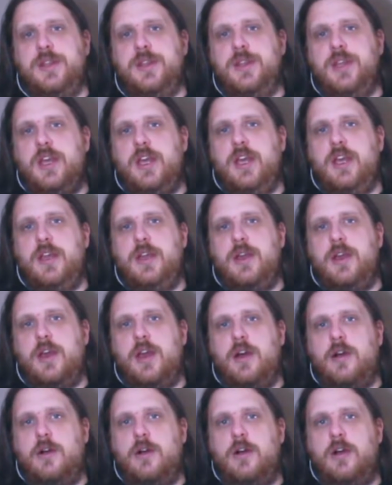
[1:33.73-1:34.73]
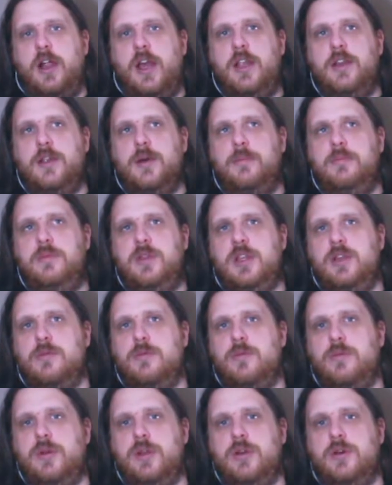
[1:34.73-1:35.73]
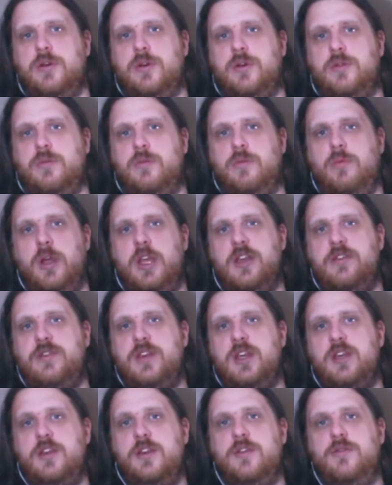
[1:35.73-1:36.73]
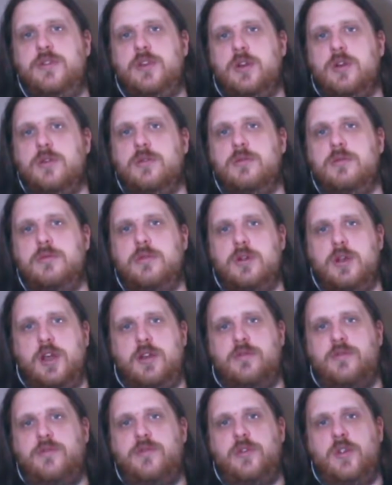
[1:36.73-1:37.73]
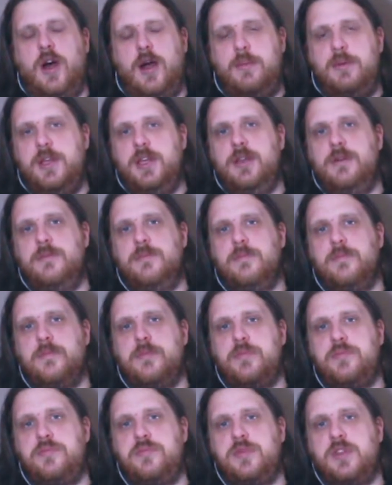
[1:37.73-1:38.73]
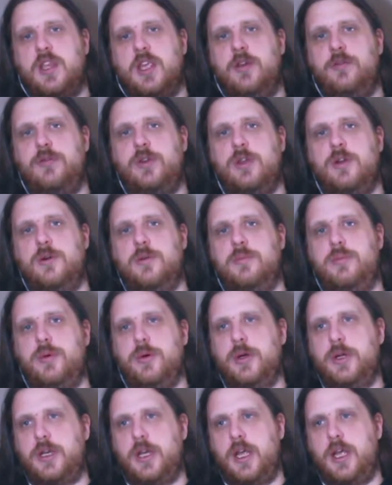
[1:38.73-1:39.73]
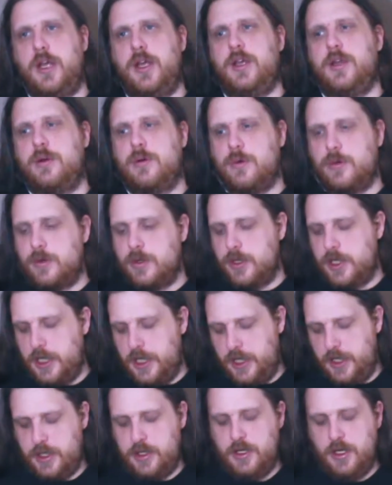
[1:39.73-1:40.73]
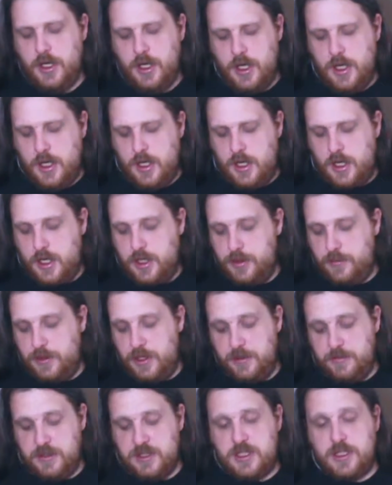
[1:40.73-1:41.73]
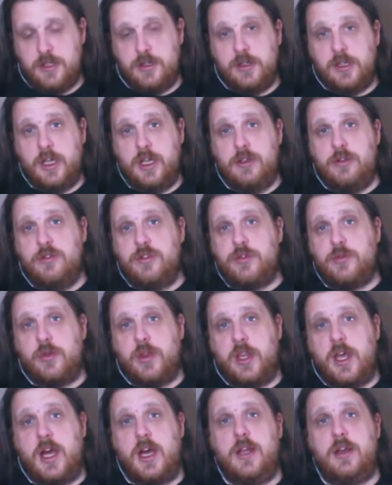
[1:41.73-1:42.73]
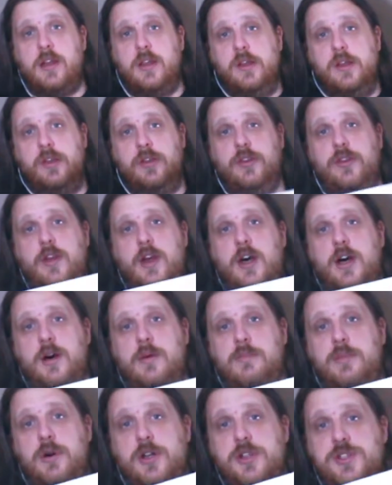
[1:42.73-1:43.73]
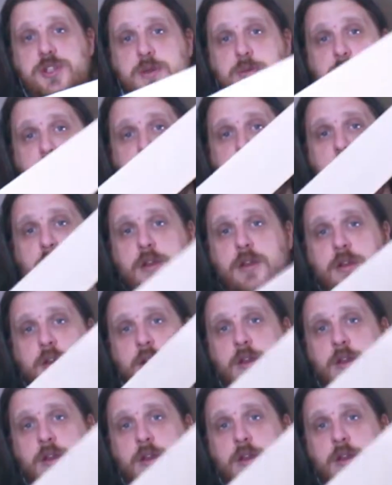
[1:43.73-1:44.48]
they end up being real wavy if you don't, and floppy if you don't put a core in. And the main material I use for that is balsa wood.